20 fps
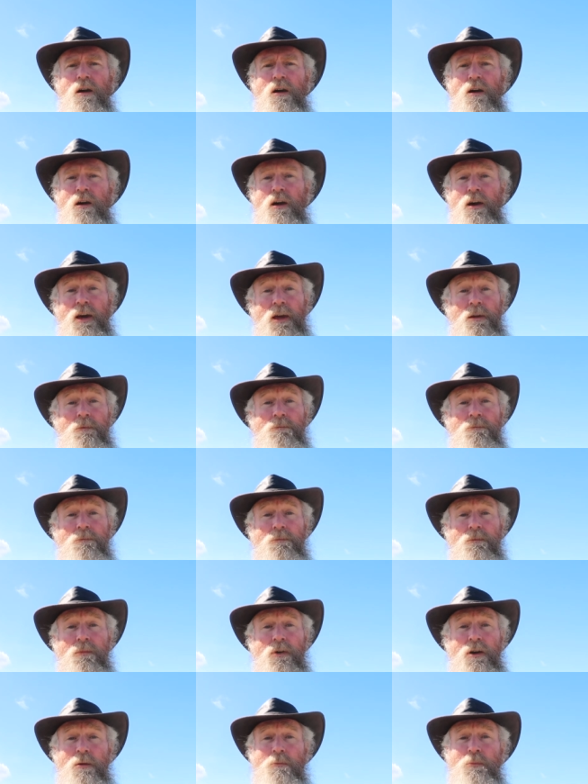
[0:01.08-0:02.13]
Hi,
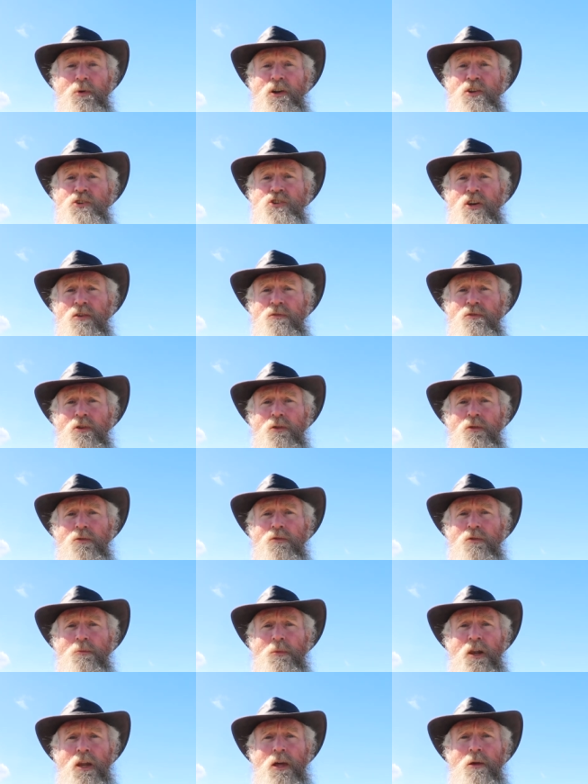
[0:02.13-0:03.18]
I'm Brett Sheffield
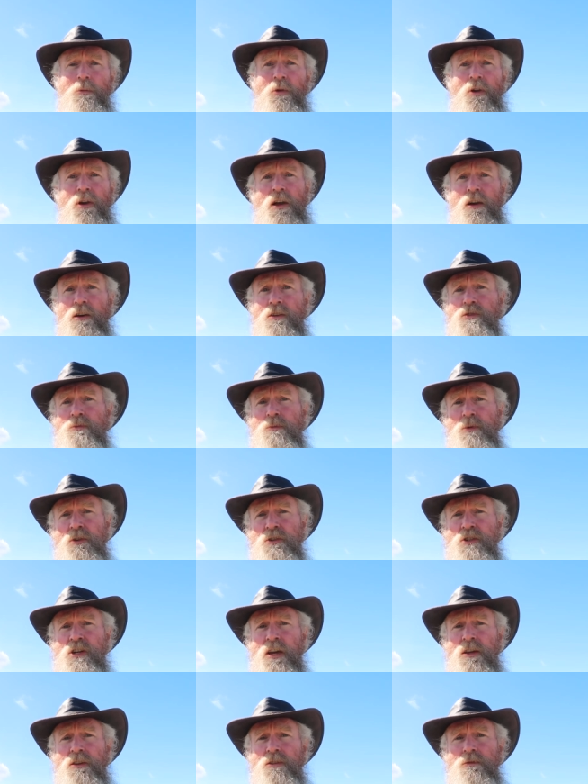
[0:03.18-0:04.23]
from the Librecast
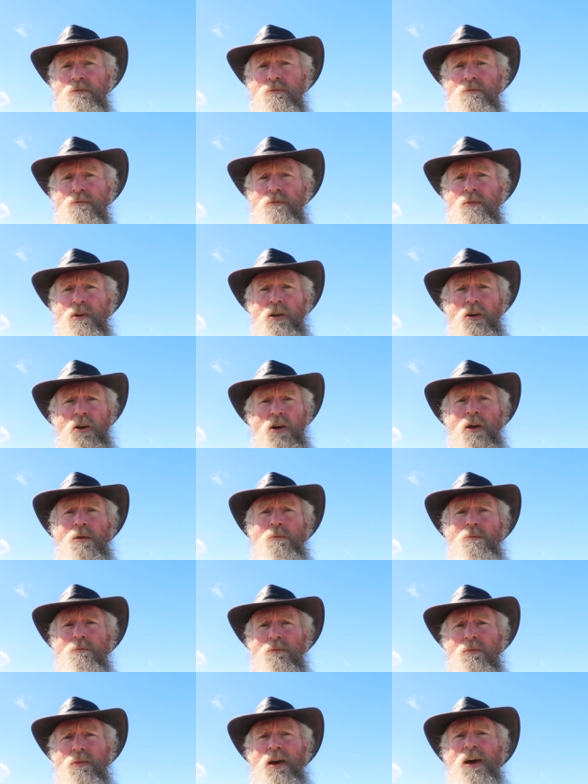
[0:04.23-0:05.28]
project, and
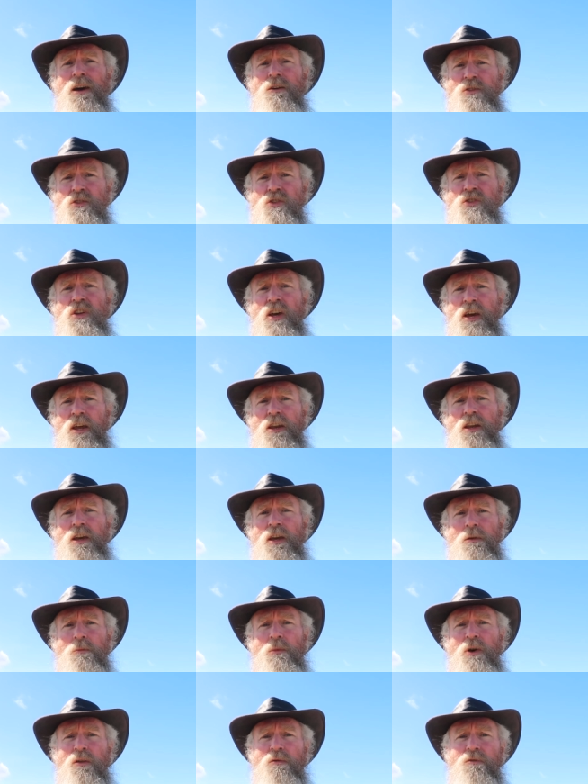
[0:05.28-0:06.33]
I'm outstanding
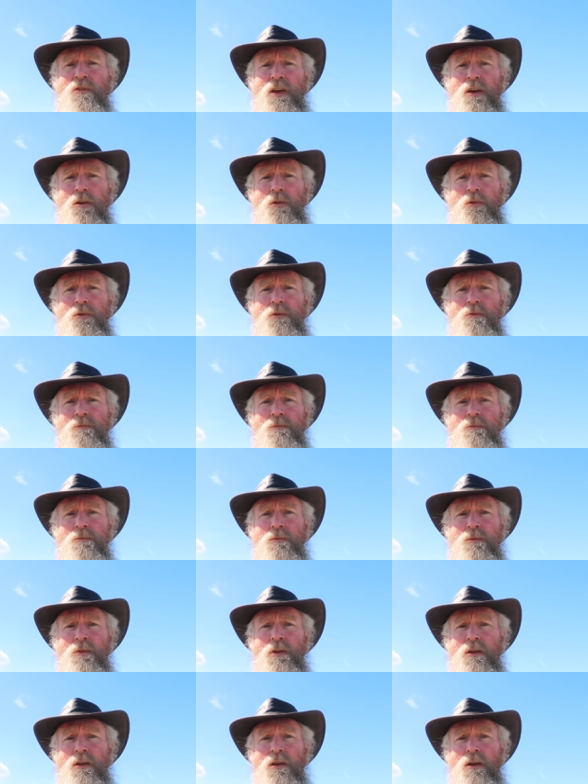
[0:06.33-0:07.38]
in my
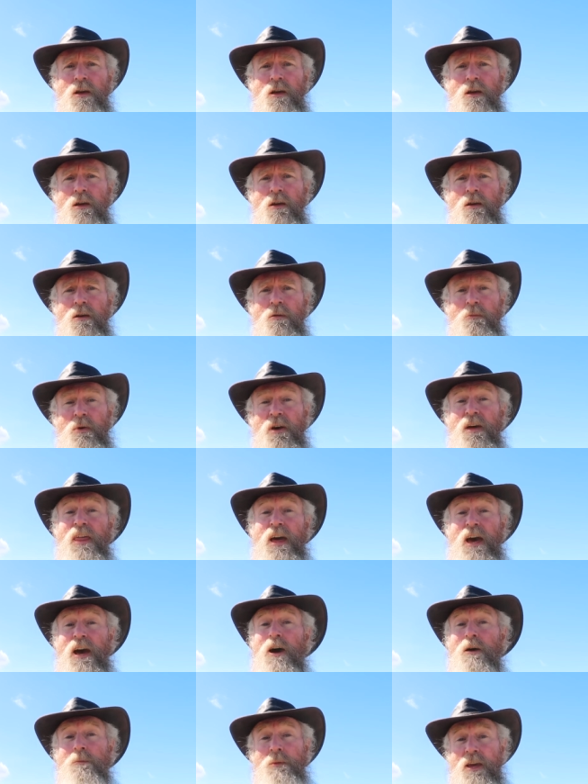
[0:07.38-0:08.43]
field. By
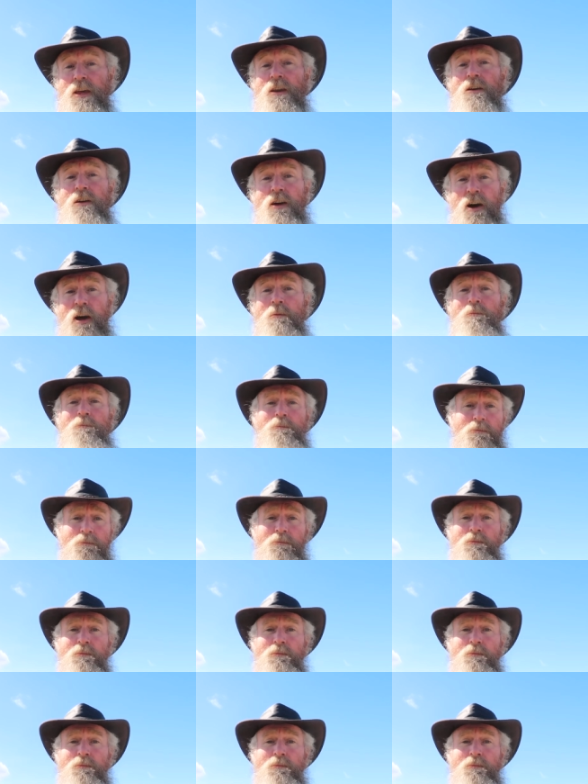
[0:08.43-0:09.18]
that I mean I'm